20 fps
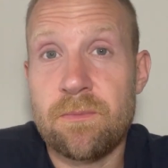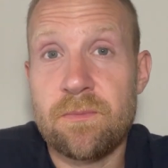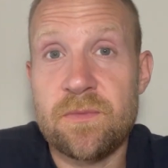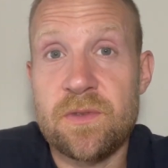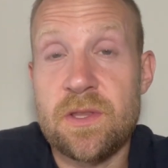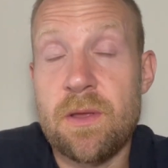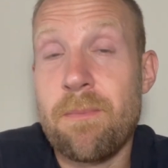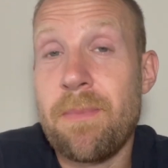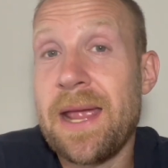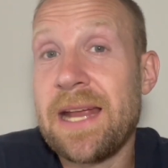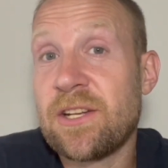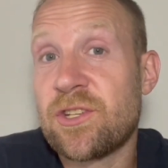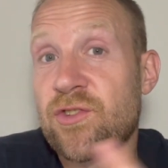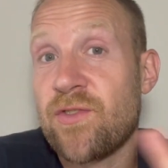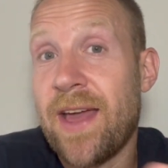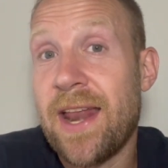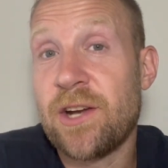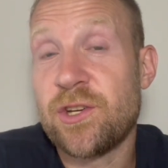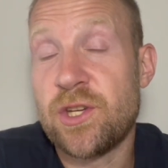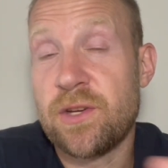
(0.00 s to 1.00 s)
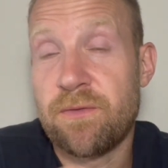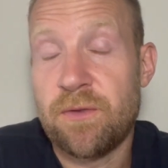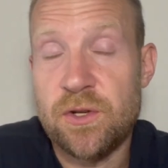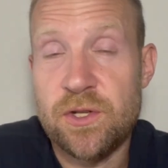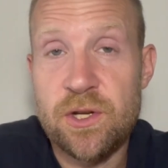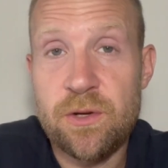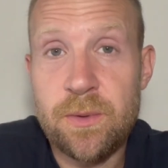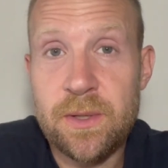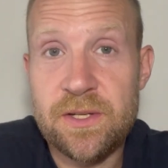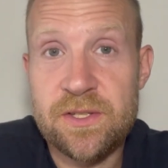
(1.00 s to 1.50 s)
The main strategy for
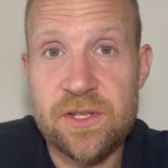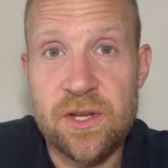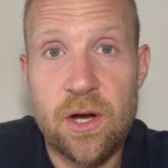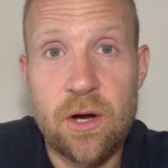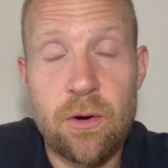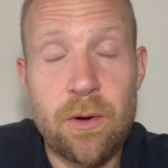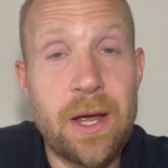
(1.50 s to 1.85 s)
doing so,